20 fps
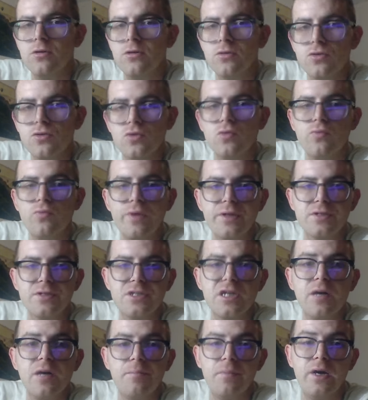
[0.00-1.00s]
or to win
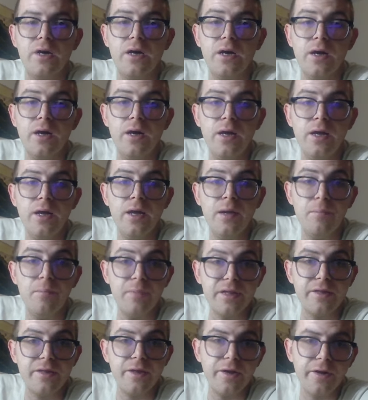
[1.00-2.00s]
some
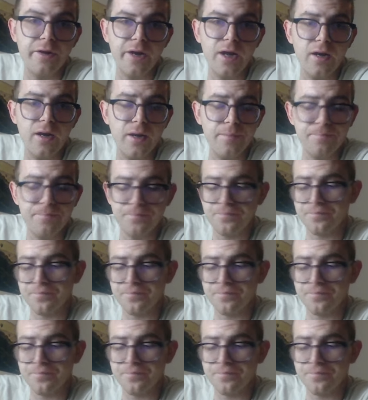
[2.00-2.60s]
material.